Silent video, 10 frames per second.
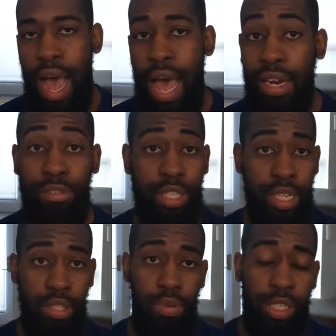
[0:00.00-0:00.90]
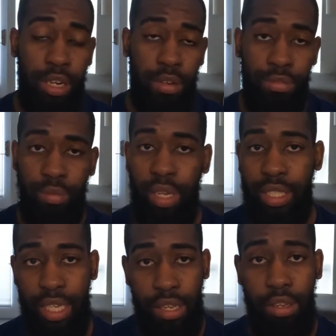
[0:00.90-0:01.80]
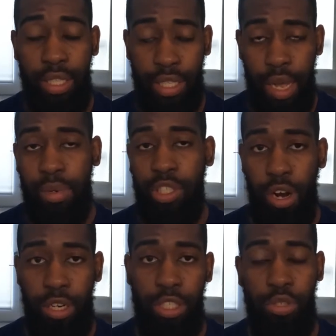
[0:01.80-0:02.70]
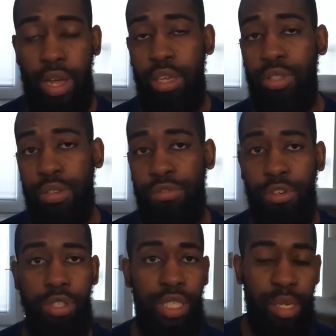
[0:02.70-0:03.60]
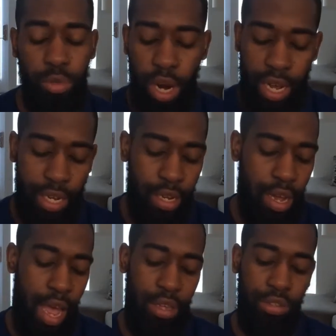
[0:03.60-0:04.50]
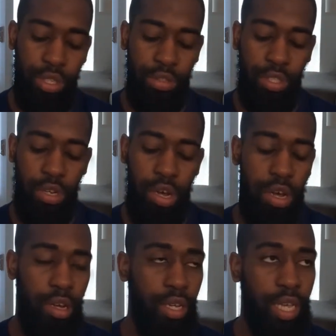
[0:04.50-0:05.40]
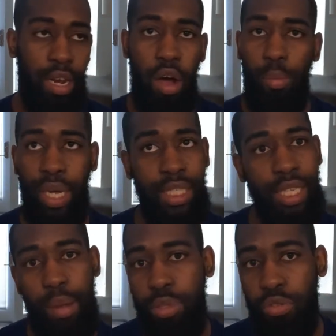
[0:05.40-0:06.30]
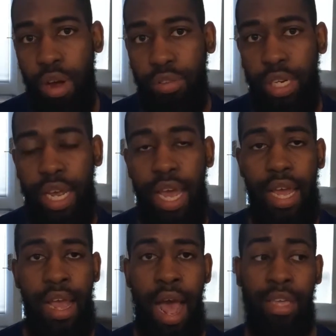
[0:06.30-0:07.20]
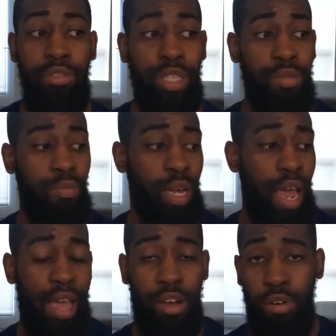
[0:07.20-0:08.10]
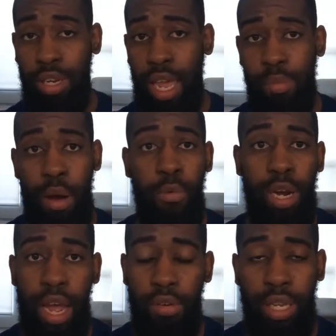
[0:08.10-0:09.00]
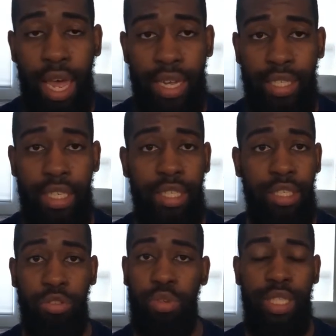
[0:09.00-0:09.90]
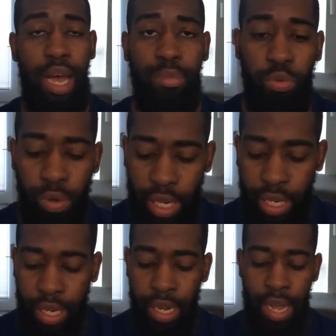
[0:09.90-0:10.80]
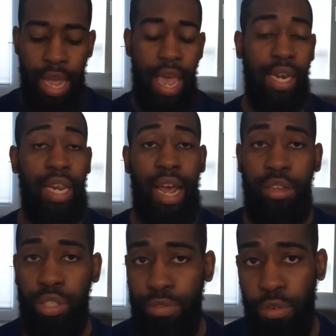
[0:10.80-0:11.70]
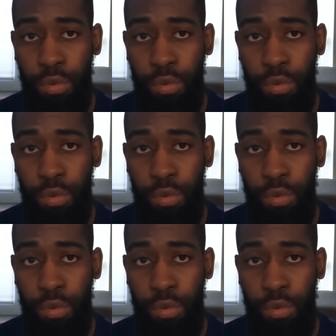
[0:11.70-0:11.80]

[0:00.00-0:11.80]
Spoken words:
I never take this watch off until it's time to charge. So I use it for sleep tracking. I use it to get all my steps throughout the day. I use it when I go to like my workout classes 3 times a week. And then I use it for